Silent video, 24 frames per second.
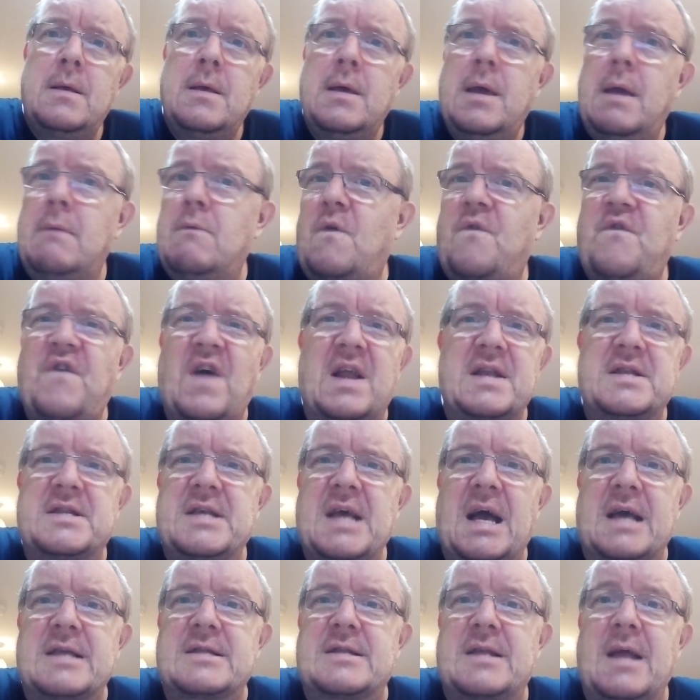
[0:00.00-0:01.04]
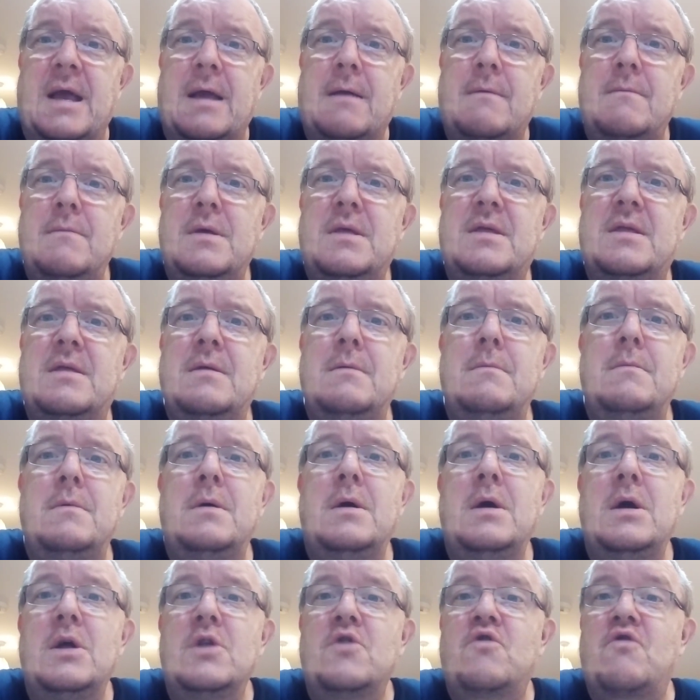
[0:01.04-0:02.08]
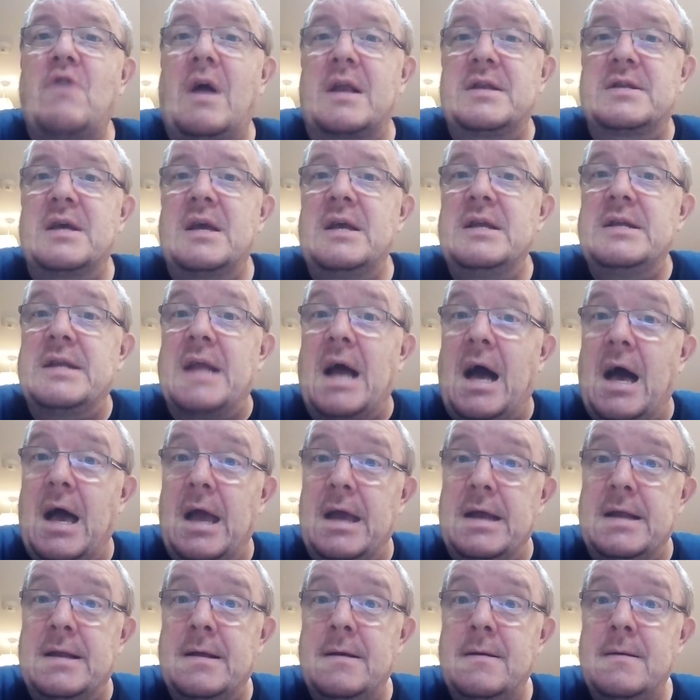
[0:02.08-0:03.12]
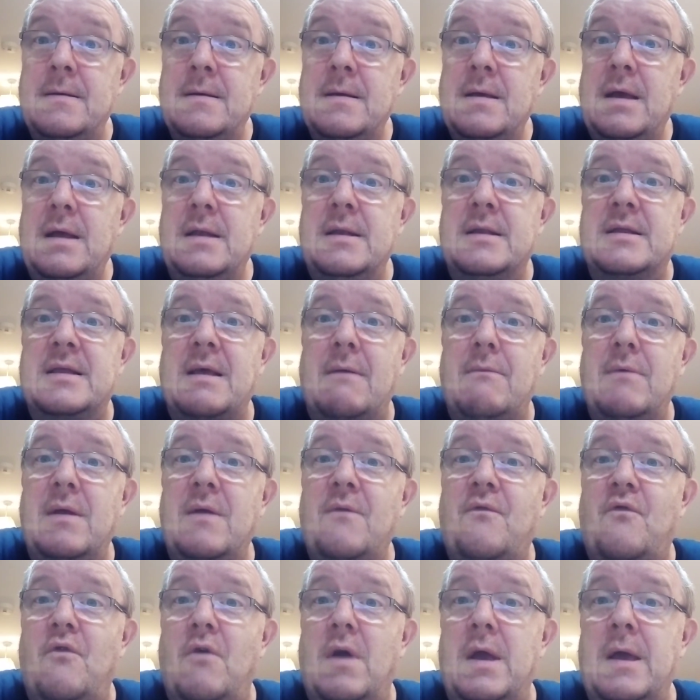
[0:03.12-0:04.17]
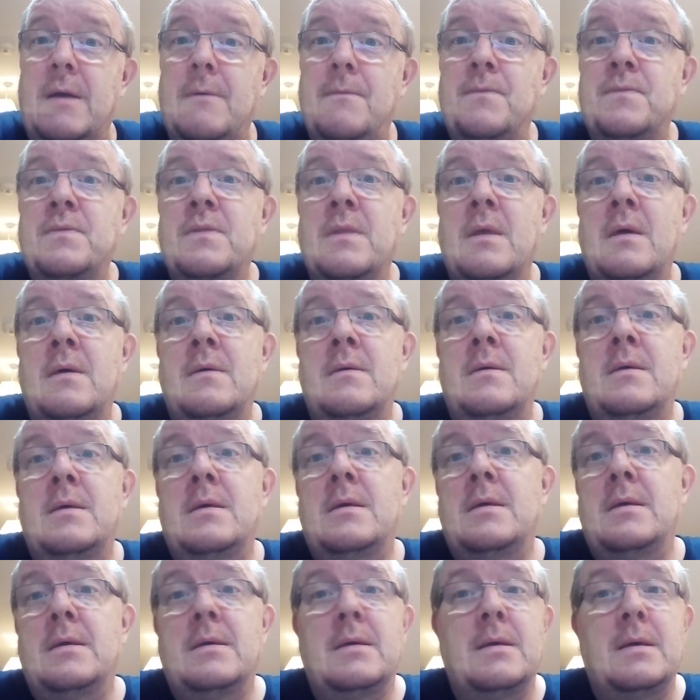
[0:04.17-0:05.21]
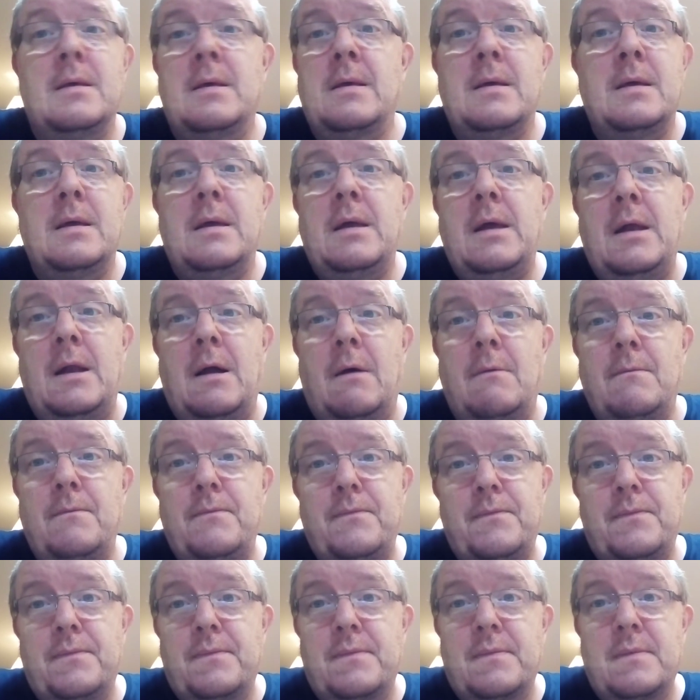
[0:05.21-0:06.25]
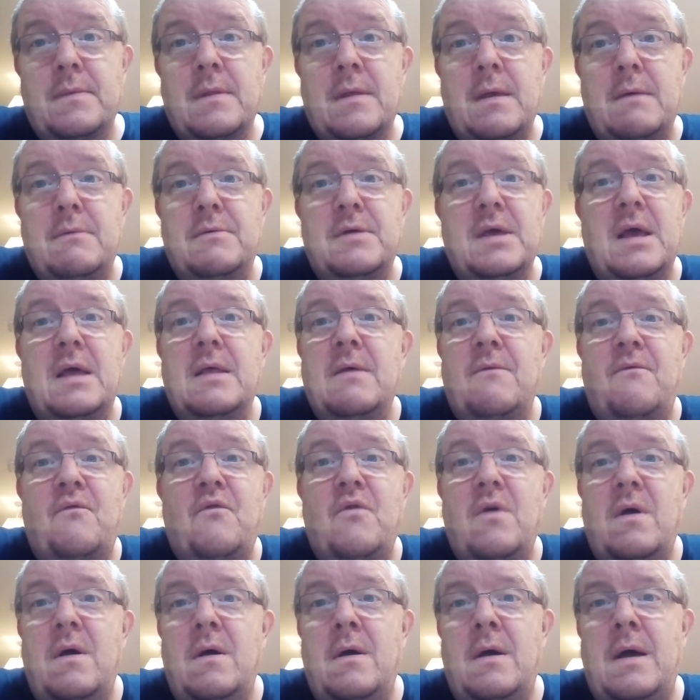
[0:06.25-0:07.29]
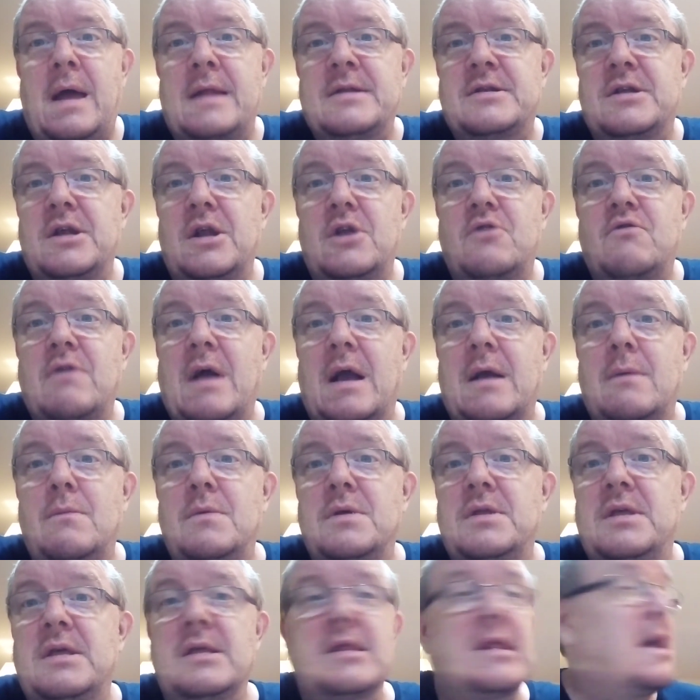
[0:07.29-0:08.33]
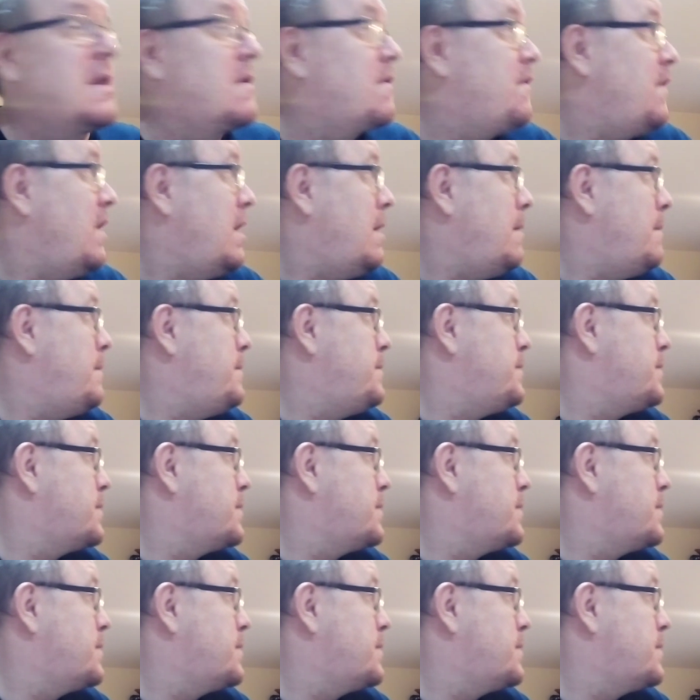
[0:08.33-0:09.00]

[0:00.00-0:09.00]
He was fantastic. Tragically died in 73. You know, Enter the Dragon was his last film.